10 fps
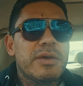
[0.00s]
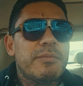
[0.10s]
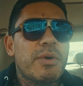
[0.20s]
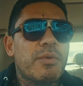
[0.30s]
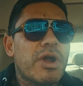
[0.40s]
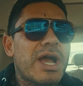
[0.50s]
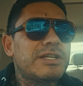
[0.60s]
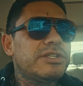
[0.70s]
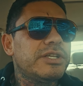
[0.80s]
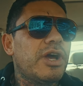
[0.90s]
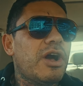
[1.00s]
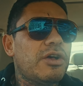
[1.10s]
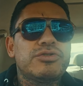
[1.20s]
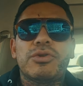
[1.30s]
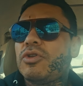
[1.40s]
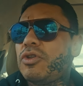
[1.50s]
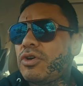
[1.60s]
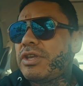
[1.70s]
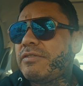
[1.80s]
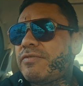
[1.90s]
But we're actually also
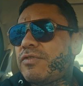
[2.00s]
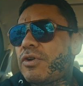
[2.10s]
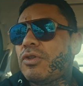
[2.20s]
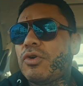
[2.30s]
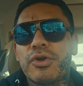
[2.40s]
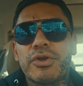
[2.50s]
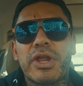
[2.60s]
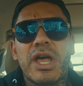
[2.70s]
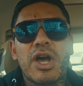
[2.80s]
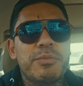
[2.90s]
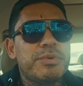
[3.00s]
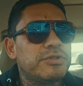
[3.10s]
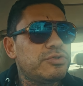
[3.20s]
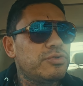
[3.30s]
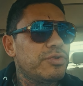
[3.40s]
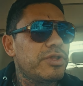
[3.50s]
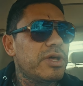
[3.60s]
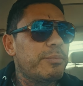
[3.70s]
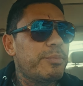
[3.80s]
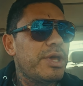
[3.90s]
looking for a lawyer to help us do
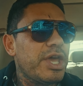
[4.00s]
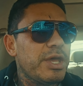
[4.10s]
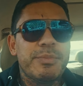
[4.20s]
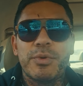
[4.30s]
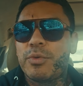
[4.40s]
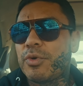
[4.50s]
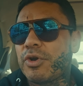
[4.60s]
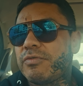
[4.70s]
the paperwork